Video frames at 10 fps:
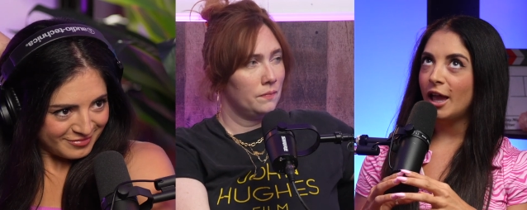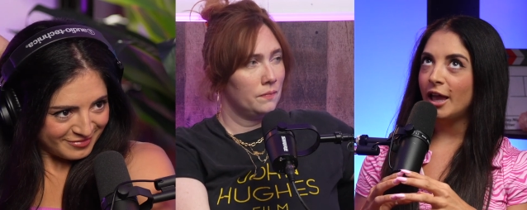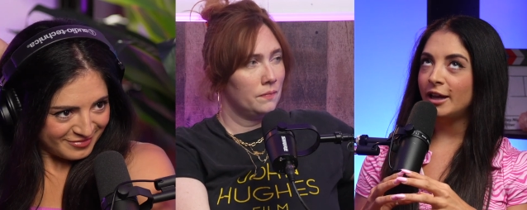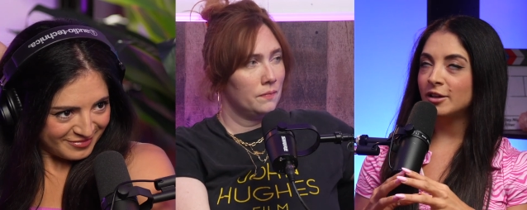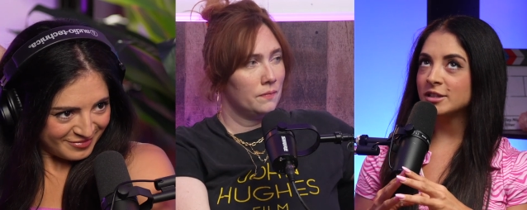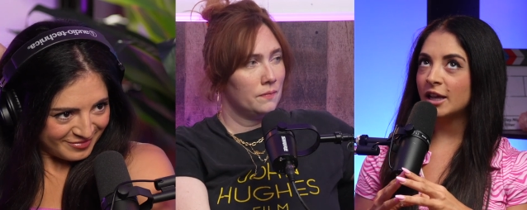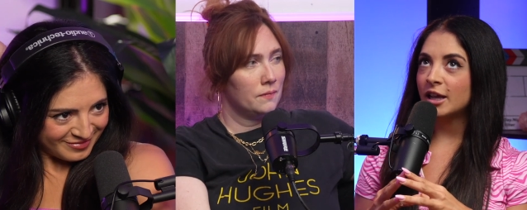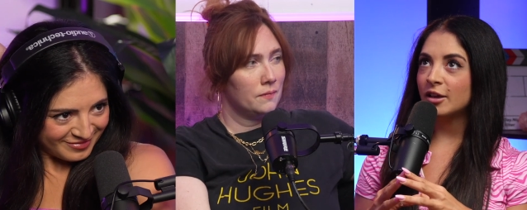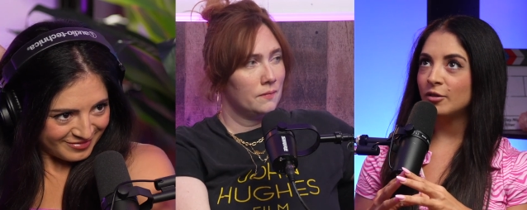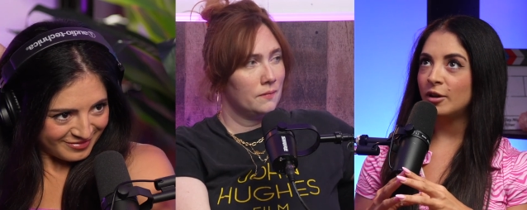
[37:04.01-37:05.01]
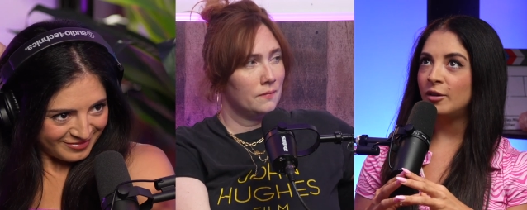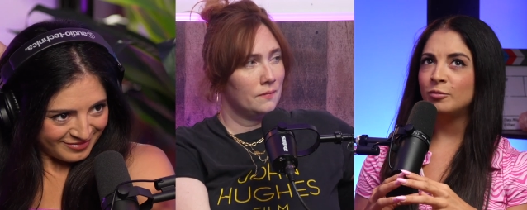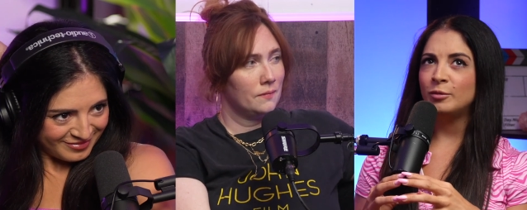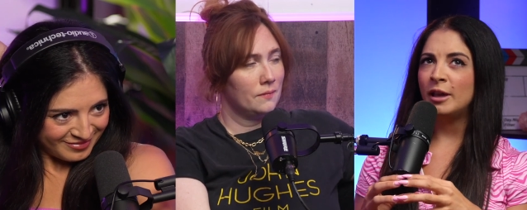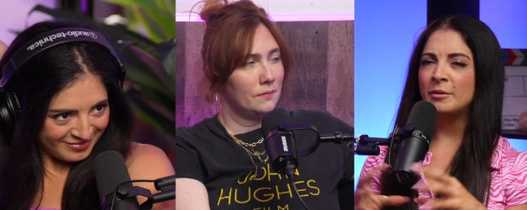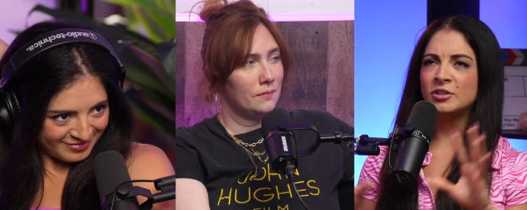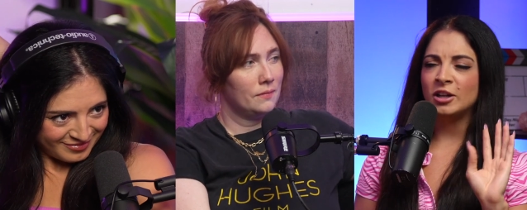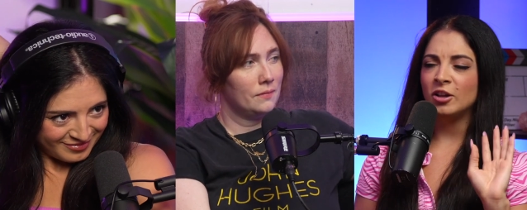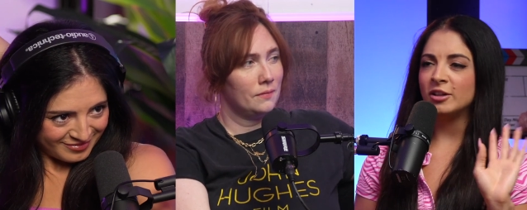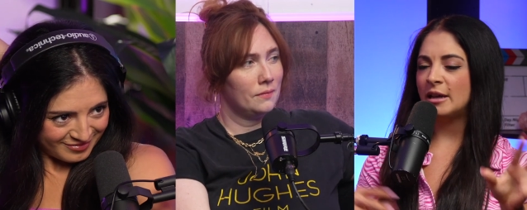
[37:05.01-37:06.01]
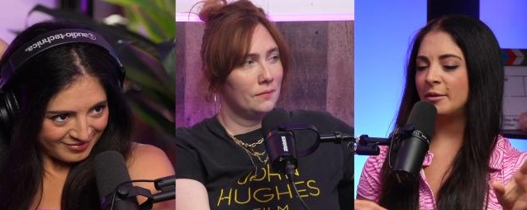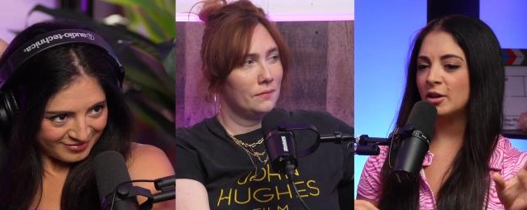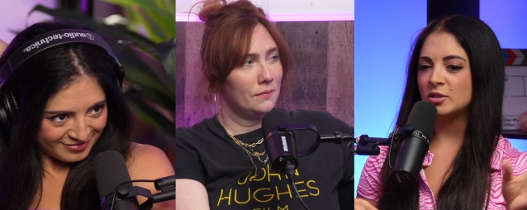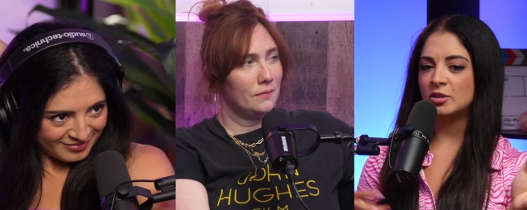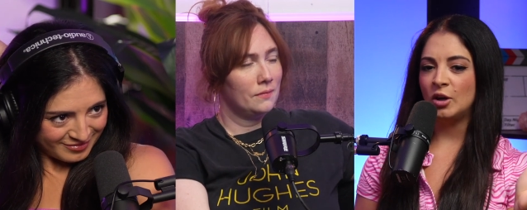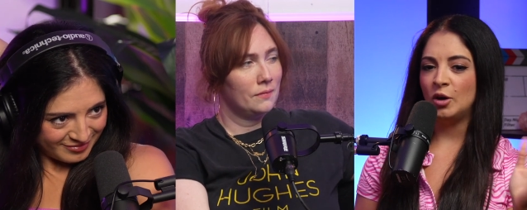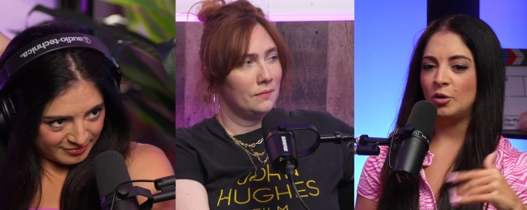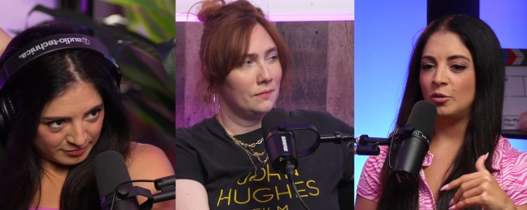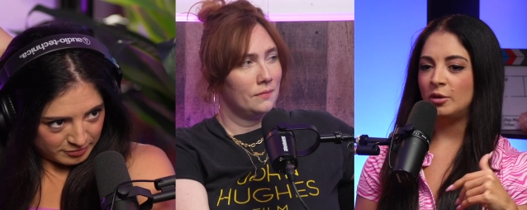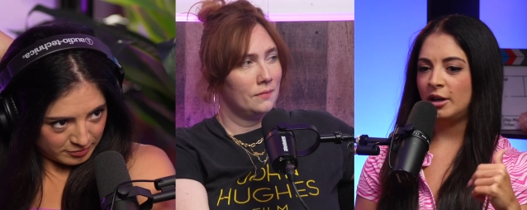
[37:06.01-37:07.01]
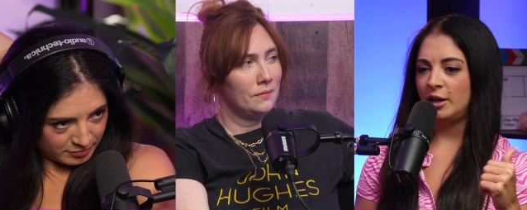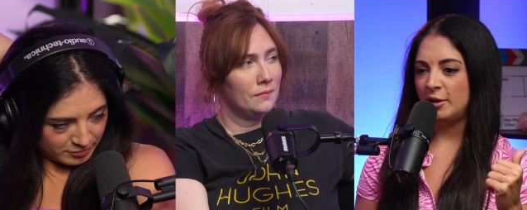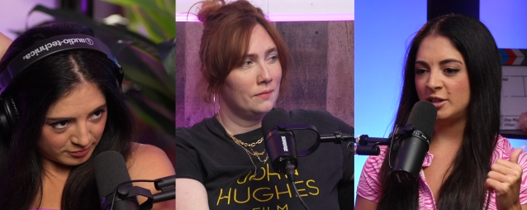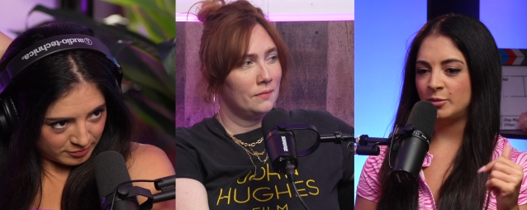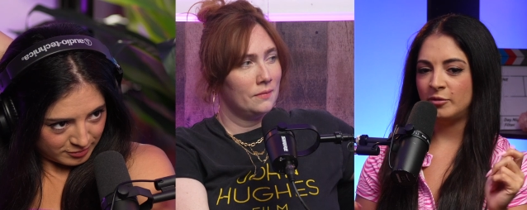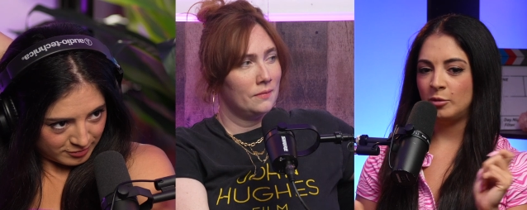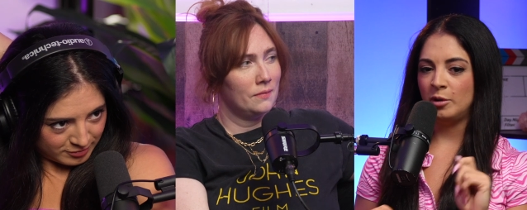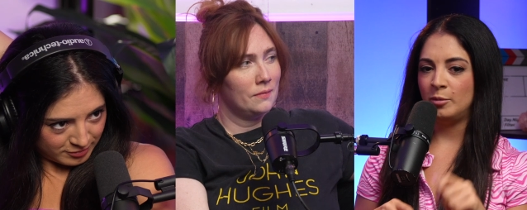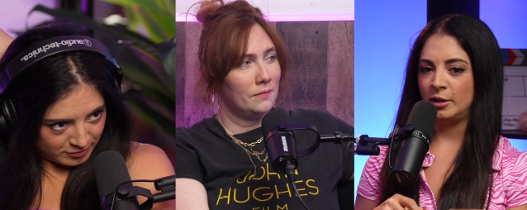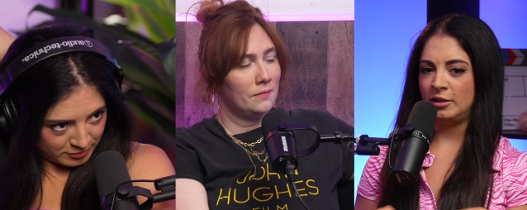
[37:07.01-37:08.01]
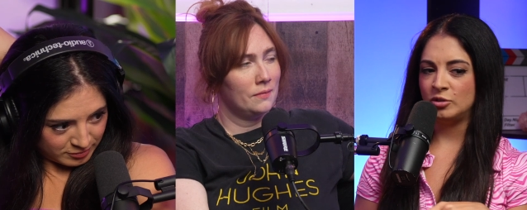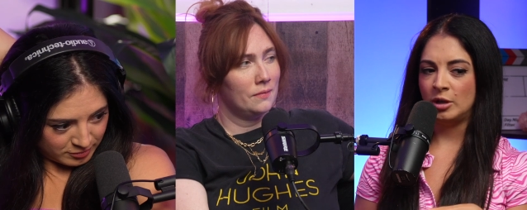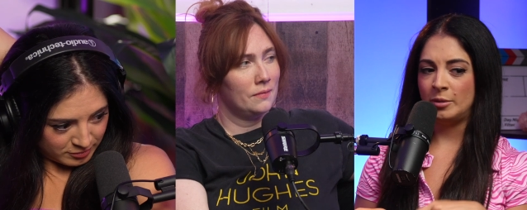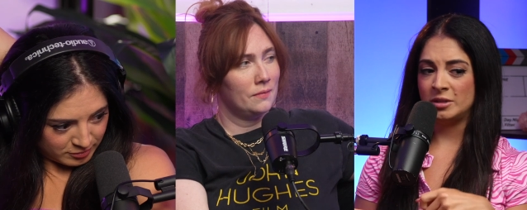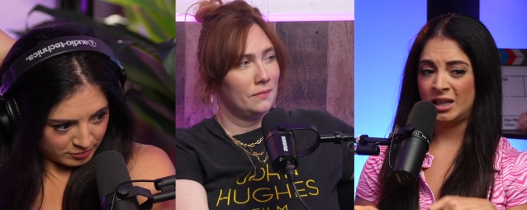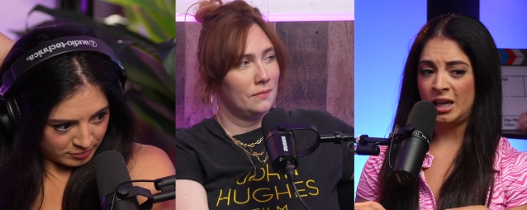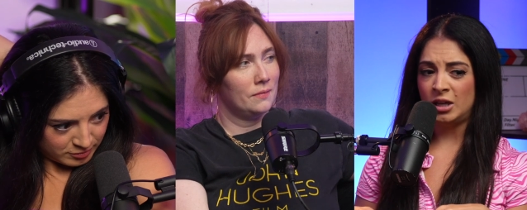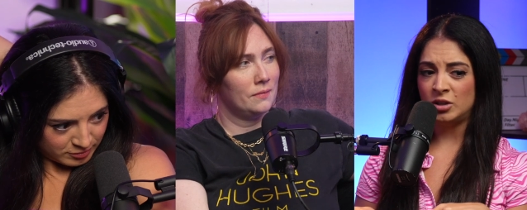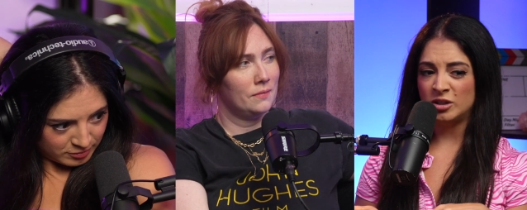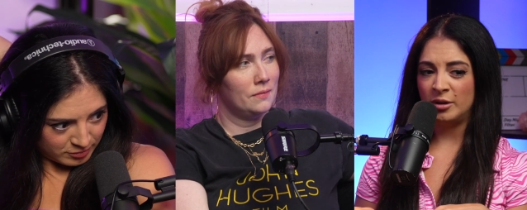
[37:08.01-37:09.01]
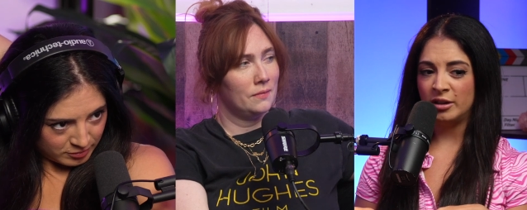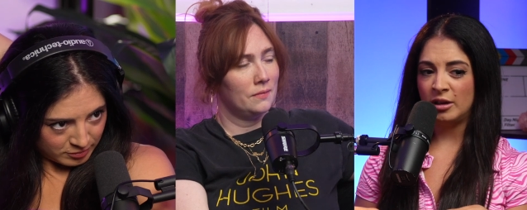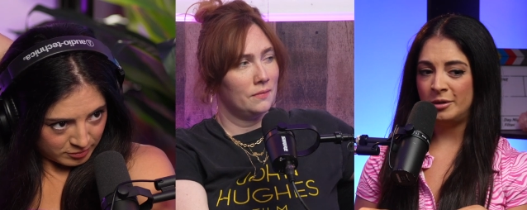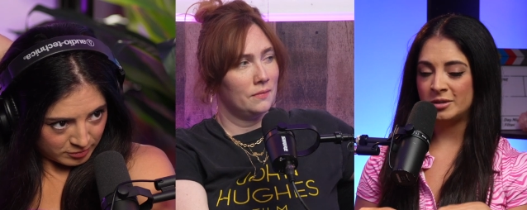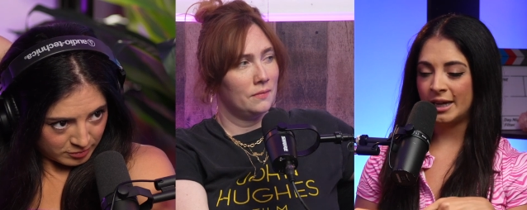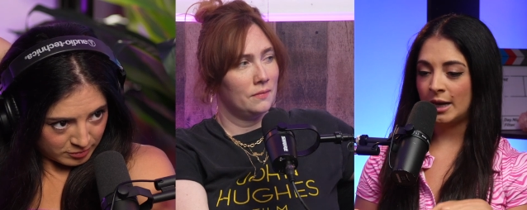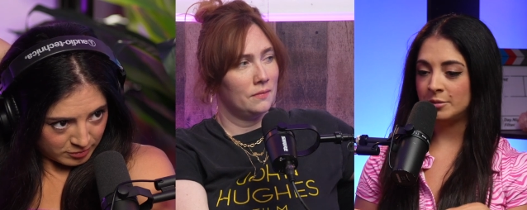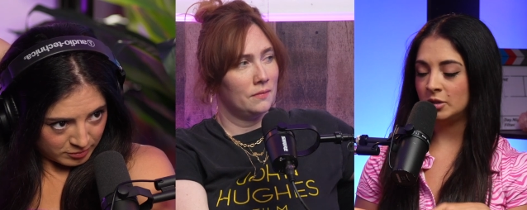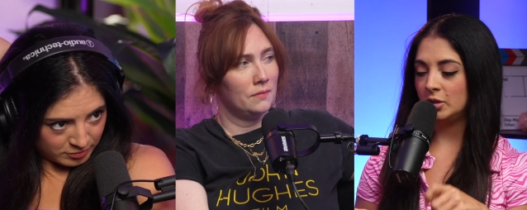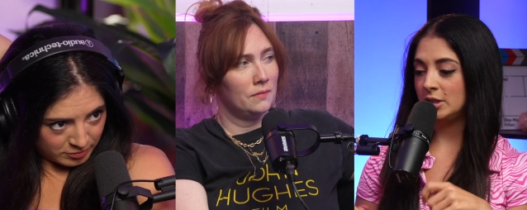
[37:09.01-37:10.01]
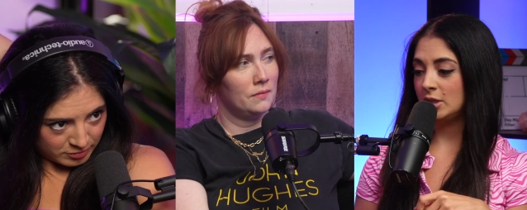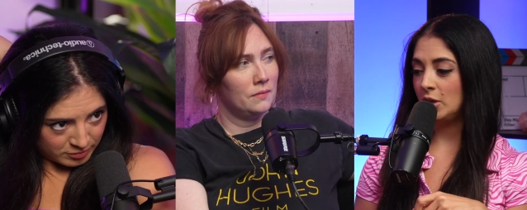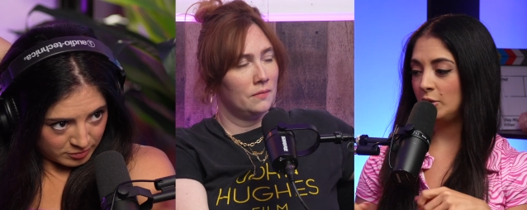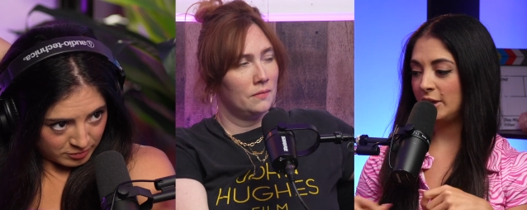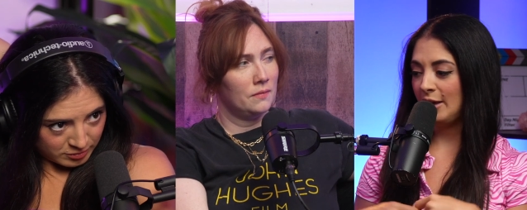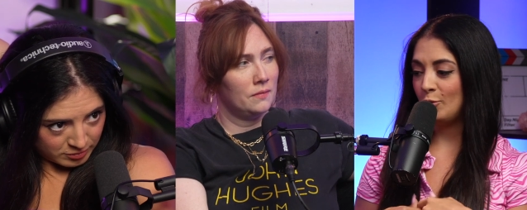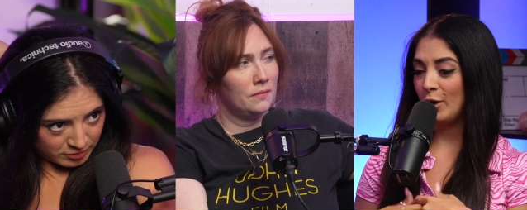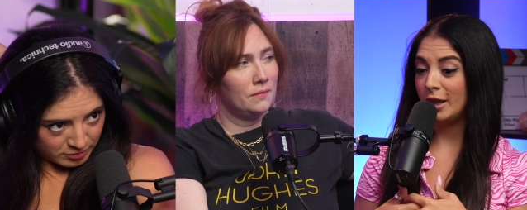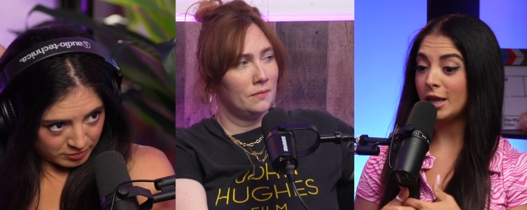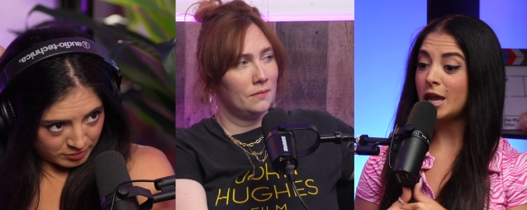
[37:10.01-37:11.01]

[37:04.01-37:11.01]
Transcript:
Speaker 1: and I was like, and we had mentioned it a long time ago. So, anyways, whenever we were booking the trip, I was like, hey, you still want to come? And he was like, absolutely. So, came with.